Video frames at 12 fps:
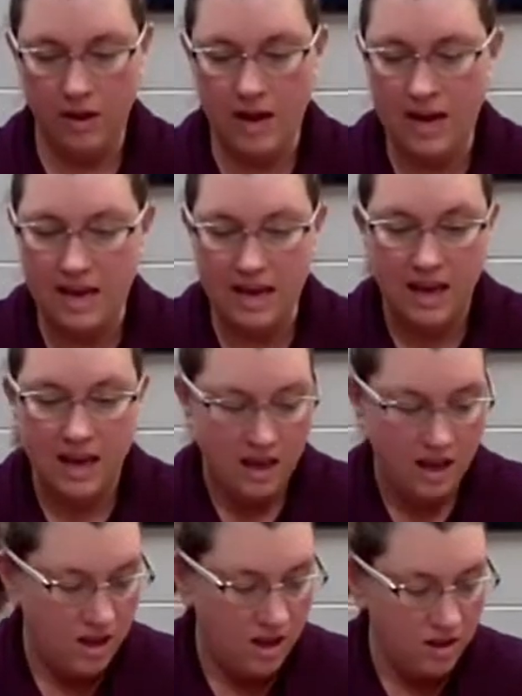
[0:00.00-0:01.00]
Okay,
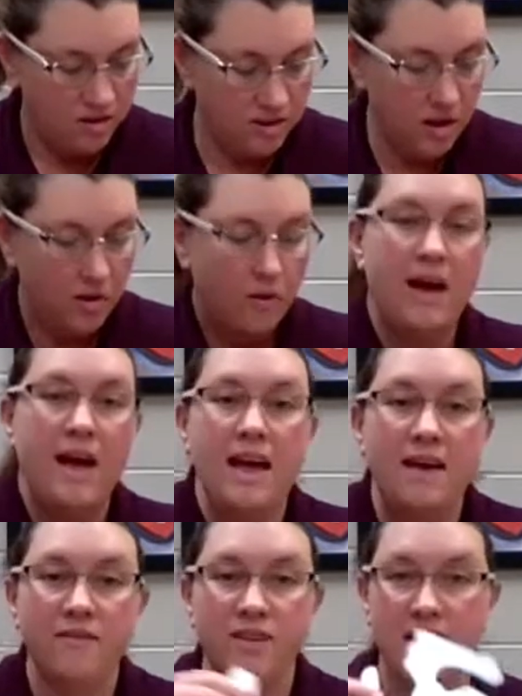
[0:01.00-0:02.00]
so I
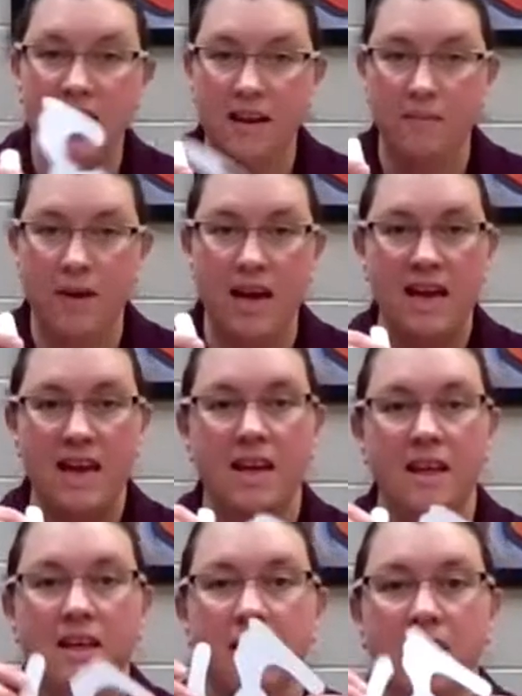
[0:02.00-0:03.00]
have taken
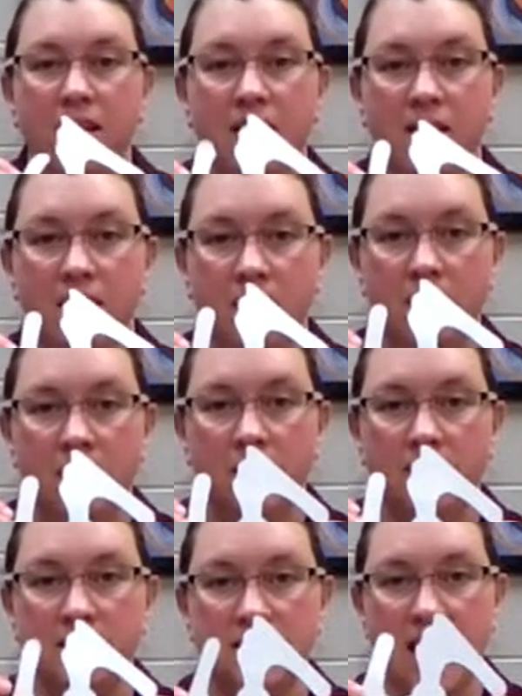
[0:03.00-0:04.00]
my
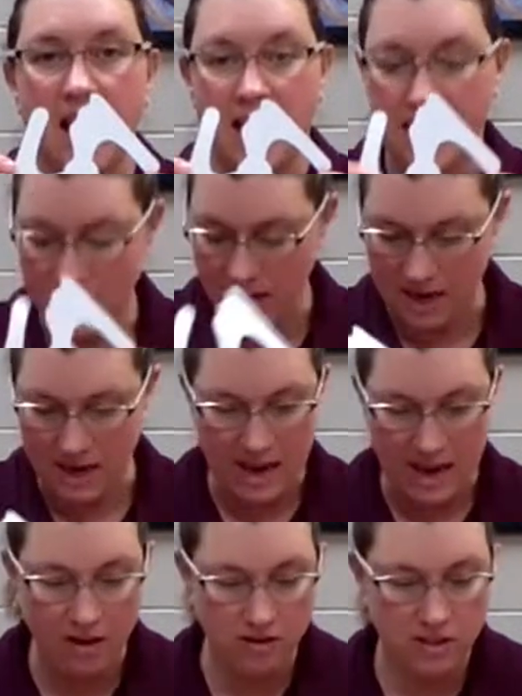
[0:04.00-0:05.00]
design, cut
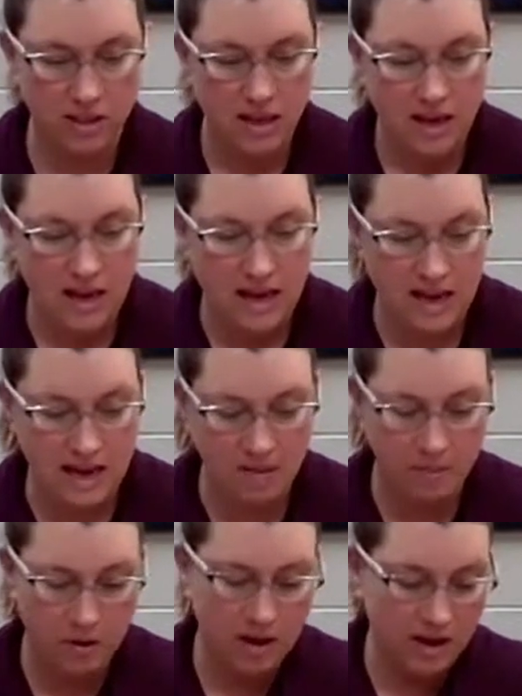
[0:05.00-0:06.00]
it out, and
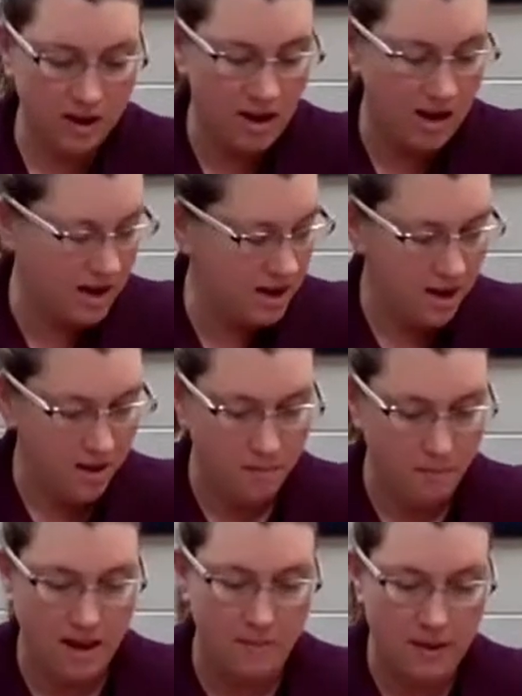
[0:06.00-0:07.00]
I put it on
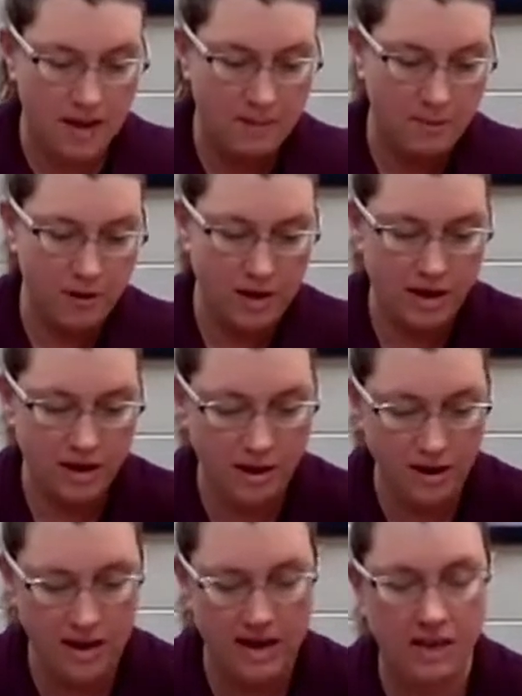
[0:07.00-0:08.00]
my paper
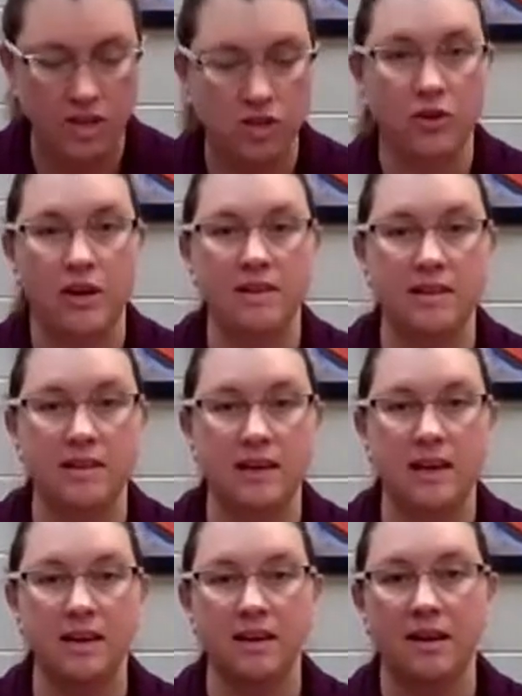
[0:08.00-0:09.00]
here and I traced
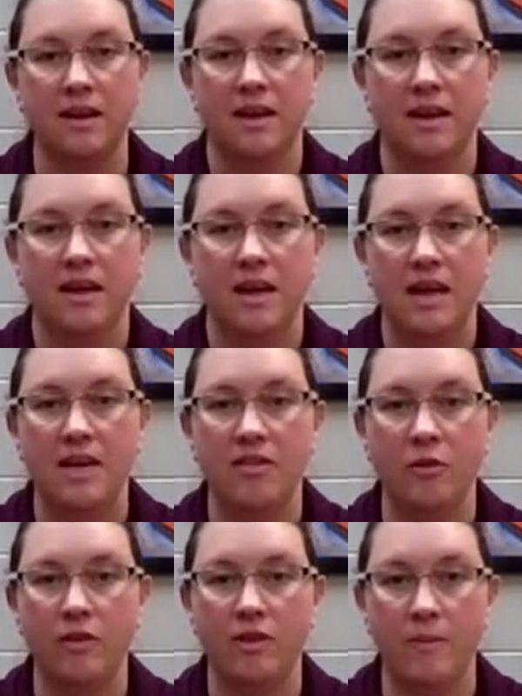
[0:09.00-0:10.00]
it
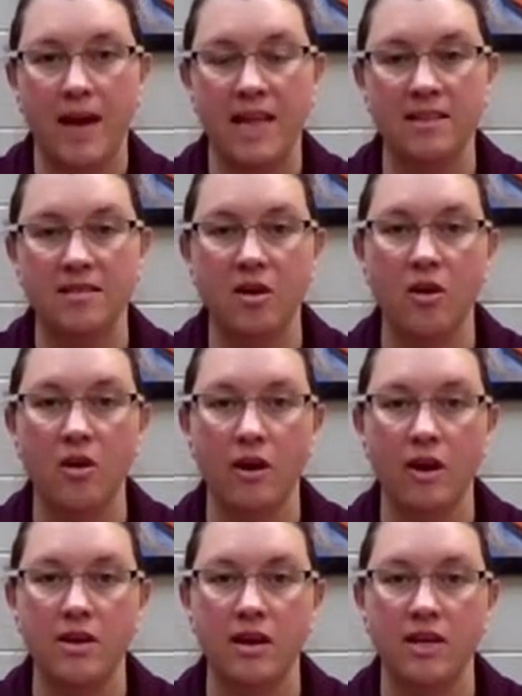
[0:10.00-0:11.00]
either with a pencil
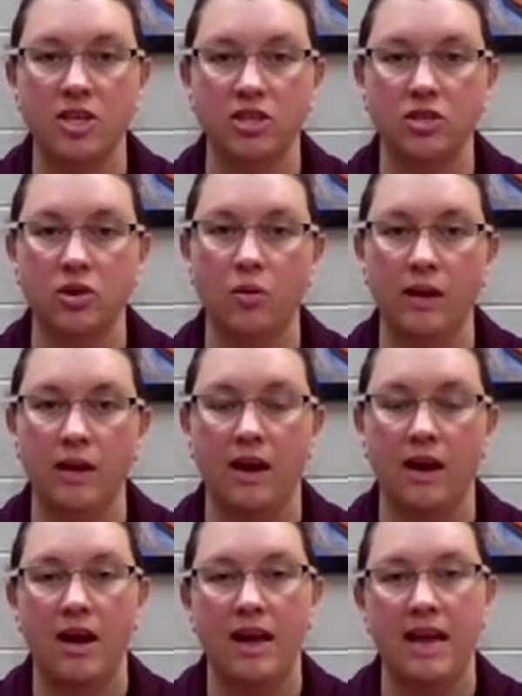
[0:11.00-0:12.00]
or you can just hold it
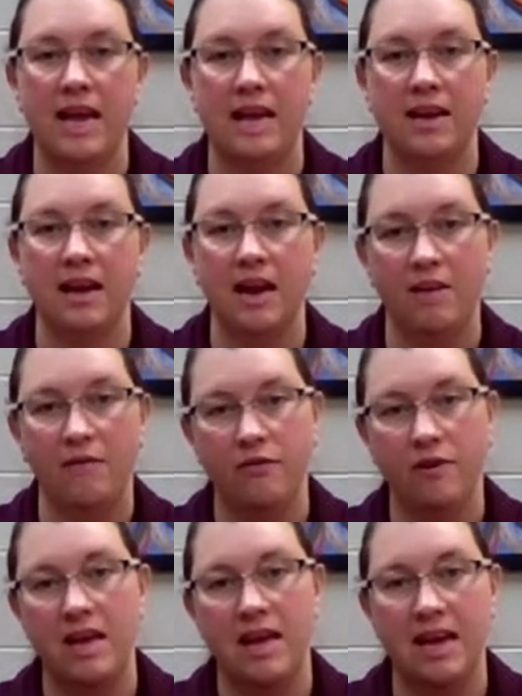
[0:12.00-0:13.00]
on and kind of
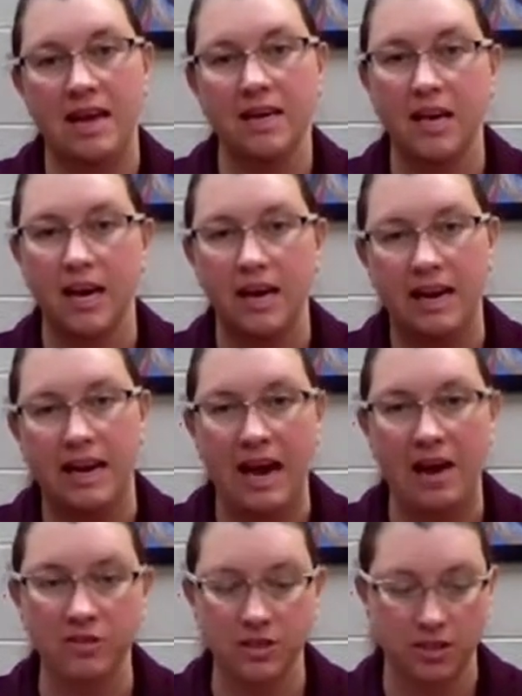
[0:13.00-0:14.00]
freehand cut it
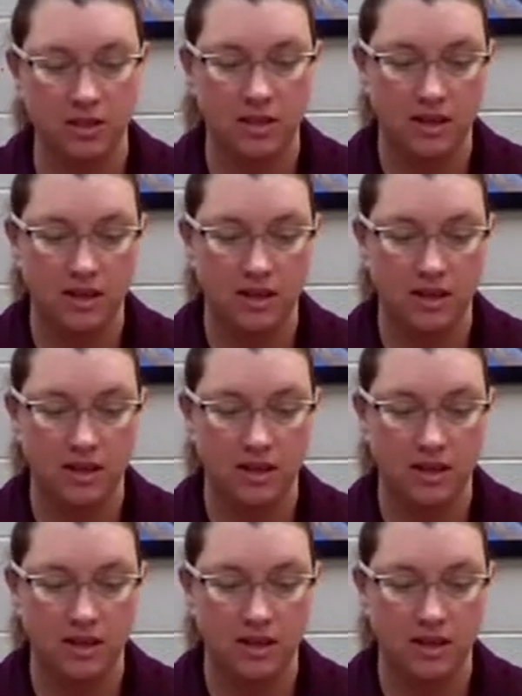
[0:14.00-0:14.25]
out.